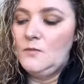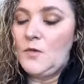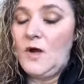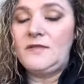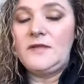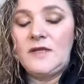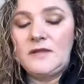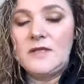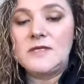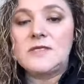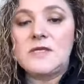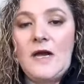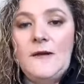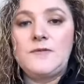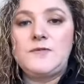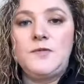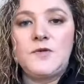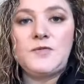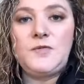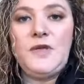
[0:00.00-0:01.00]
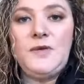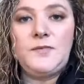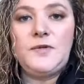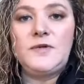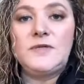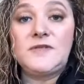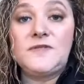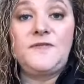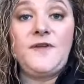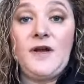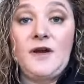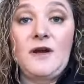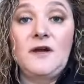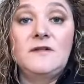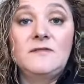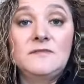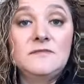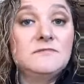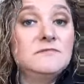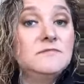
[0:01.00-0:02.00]
thing that stops most people is fear,
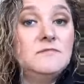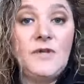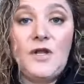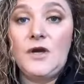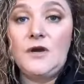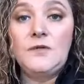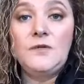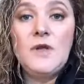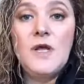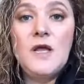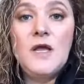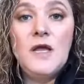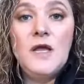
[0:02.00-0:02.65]
you know?